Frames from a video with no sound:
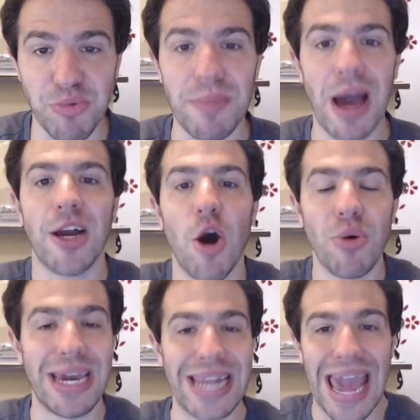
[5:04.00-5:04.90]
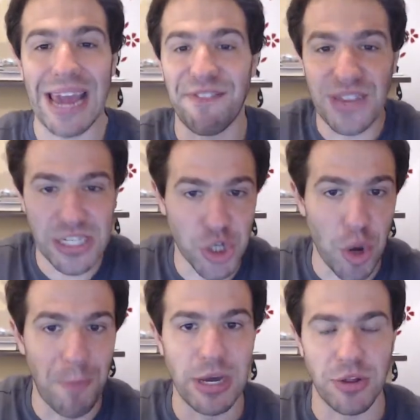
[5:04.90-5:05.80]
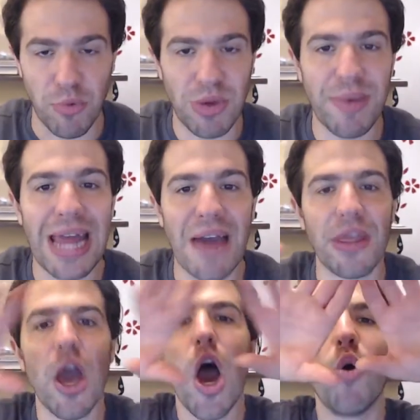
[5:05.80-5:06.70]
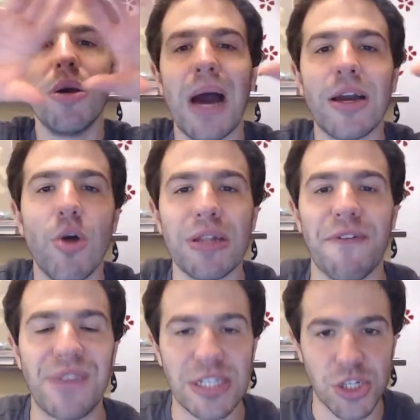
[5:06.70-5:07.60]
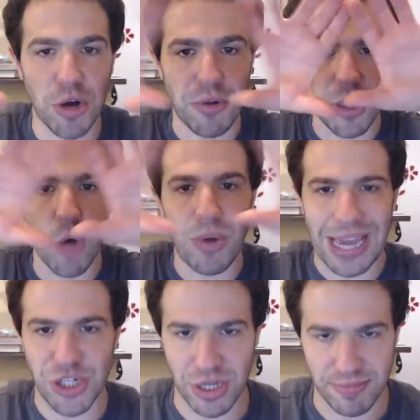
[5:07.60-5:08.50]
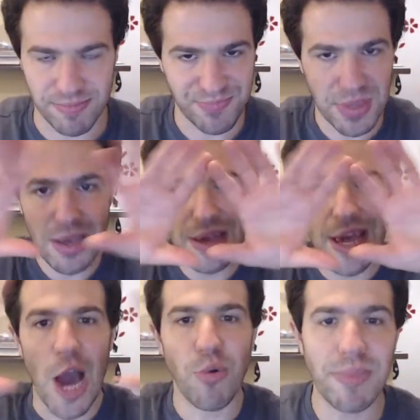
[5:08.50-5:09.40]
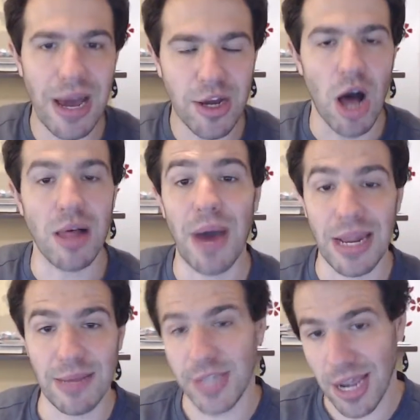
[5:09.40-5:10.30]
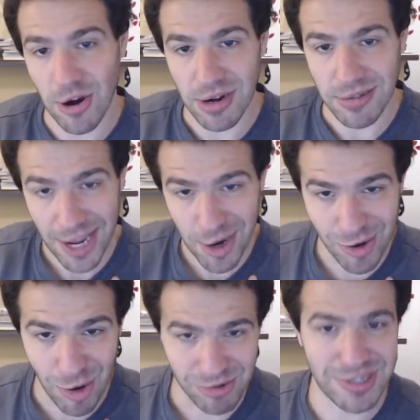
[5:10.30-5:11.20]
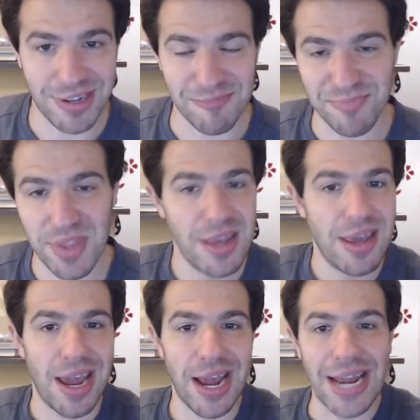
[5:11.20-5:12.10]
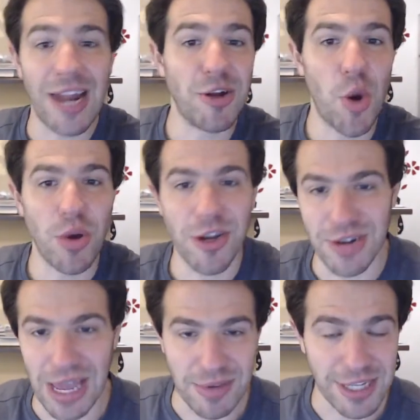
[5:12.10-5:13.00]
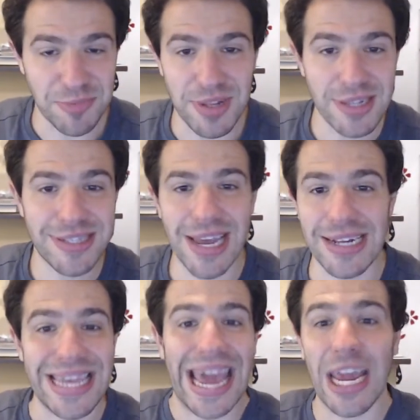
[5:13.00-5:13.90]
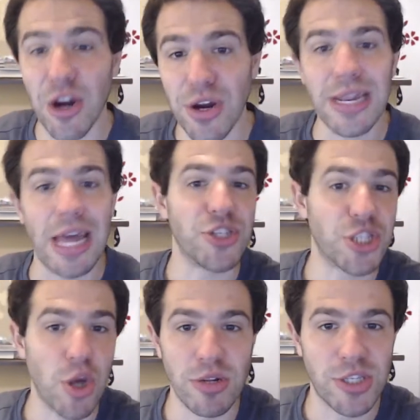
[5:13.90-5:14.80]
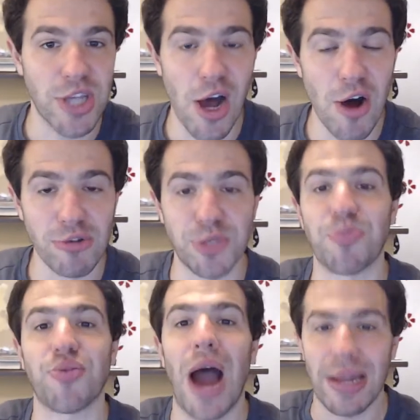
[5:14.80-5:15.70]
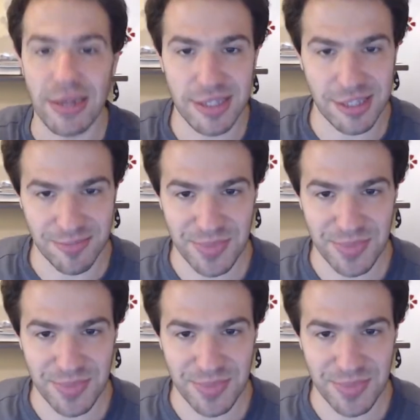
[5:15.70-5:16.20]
might go get a physical building. We might go get a physical location. And we might call it, my name's Aaron Goldston. And I don't know what your name is, but let's say it's Aaron and so-and-so's products.